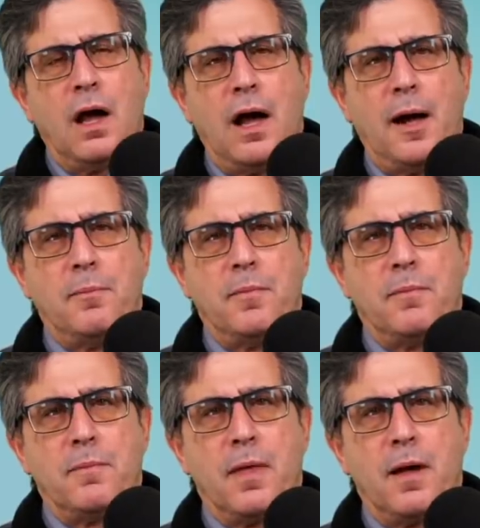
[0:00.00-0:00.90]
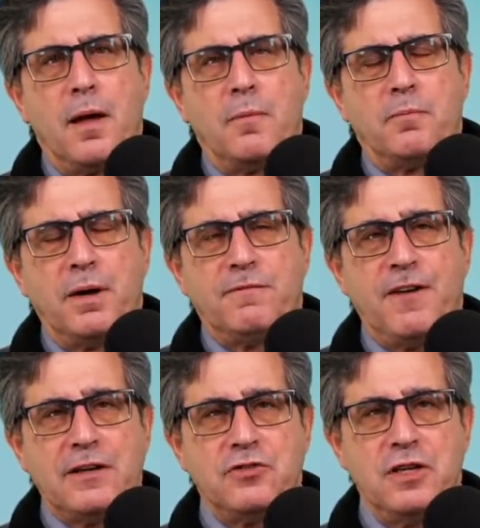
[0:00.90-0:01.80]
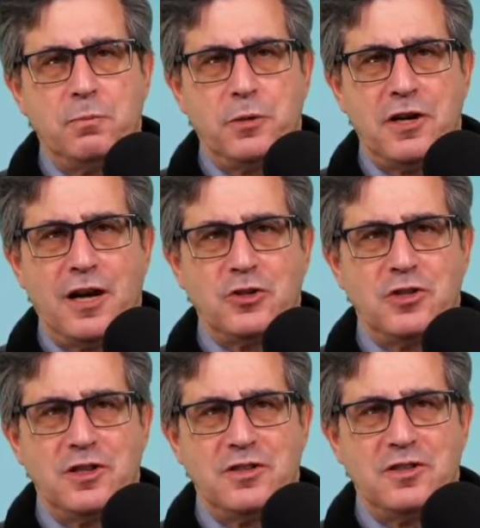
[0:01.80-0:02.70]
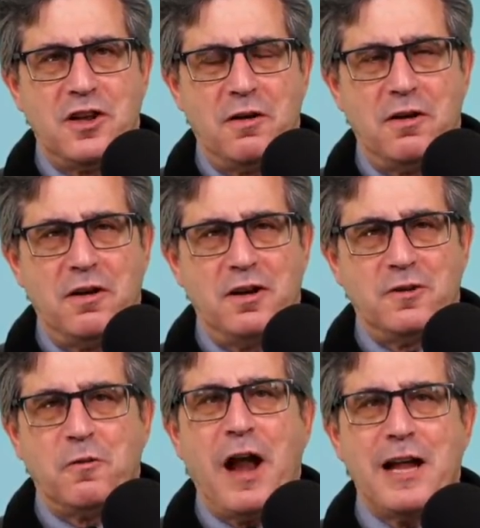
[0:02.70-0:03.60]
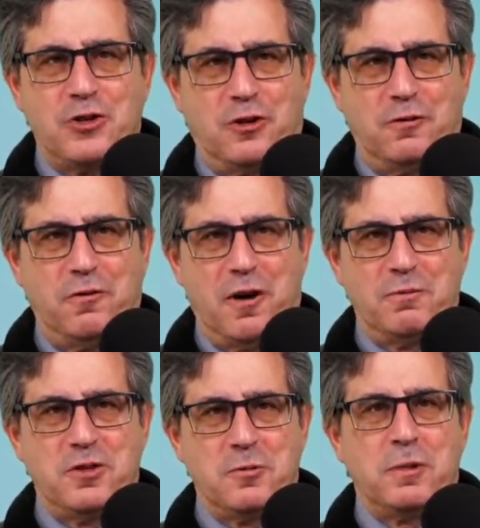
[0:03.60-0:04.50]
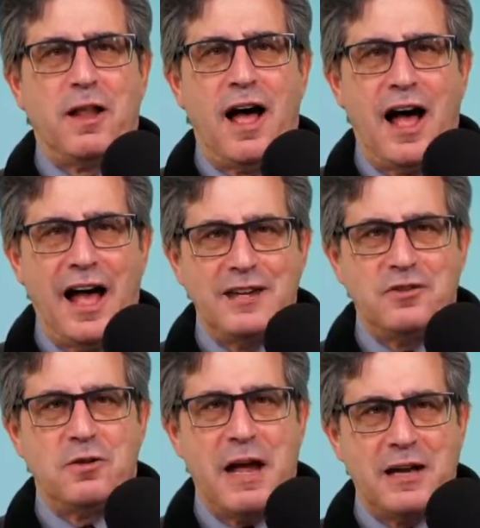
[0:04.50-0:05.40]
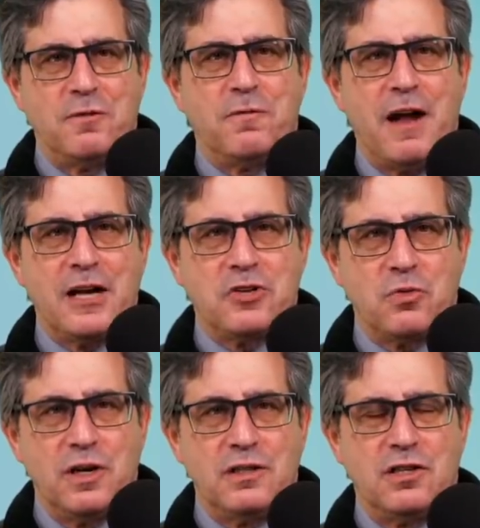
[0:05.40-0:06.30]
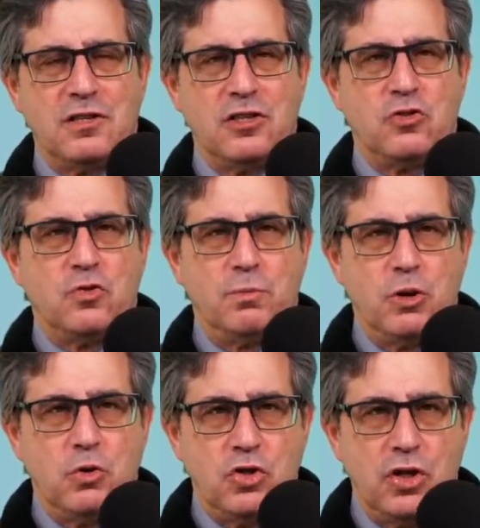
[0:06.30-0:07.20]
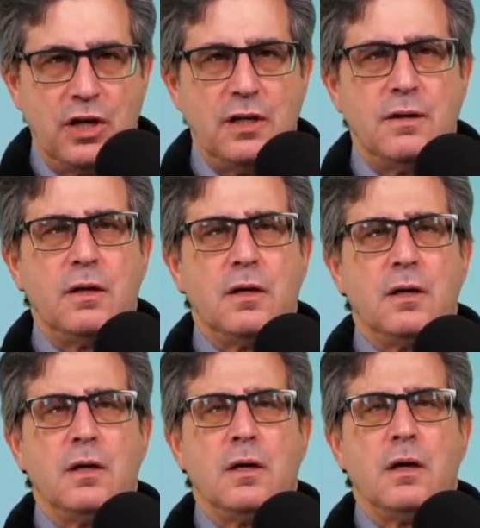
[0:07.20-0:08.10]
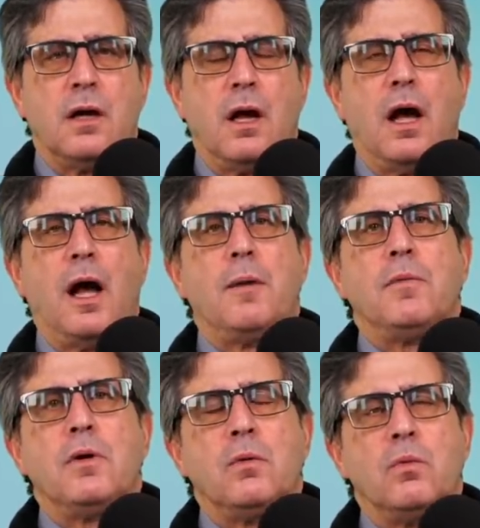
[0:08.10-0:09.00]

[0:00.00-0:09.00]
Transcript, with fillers: Um, but vaccine production is uh, is fragile from supply to manufacturing to distribution. Um,